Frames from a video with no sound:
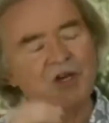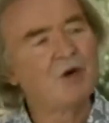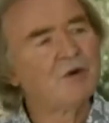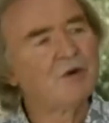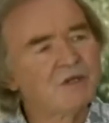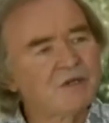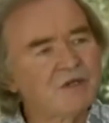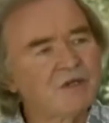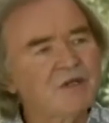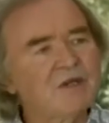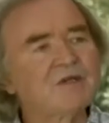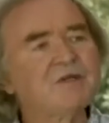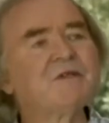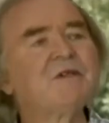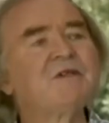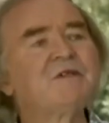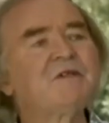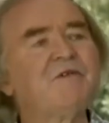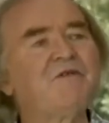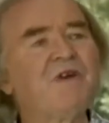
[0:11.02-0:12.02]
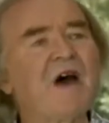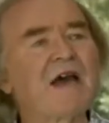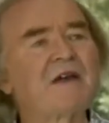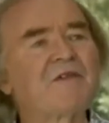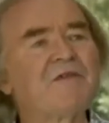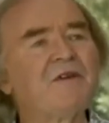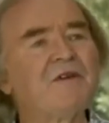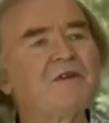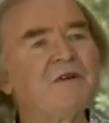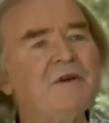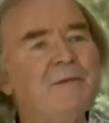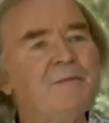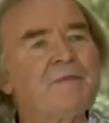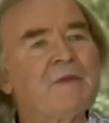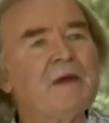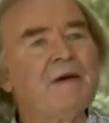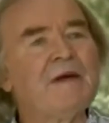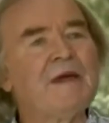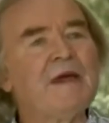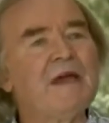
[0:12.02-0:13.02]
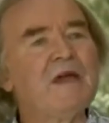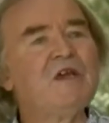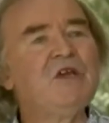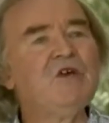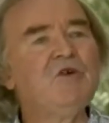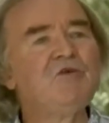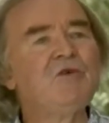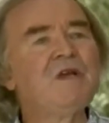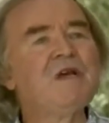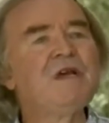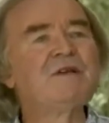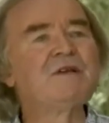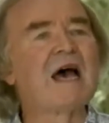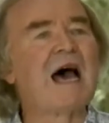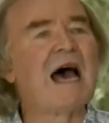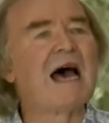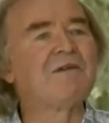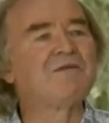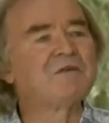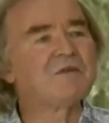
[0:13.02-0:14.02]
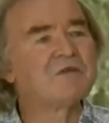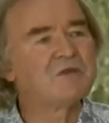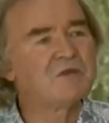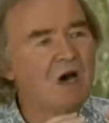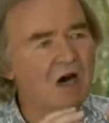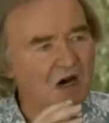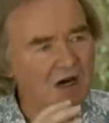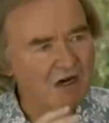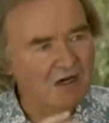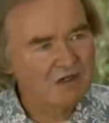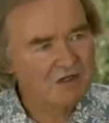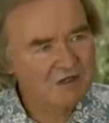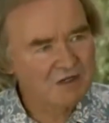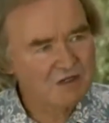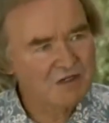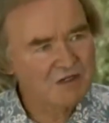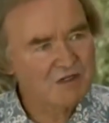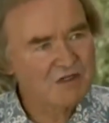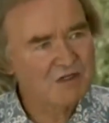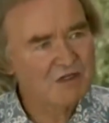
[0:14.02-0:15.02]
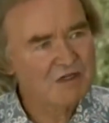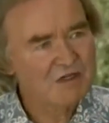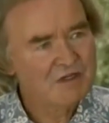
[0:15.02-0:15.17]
coincidence is the fact that you need to have stars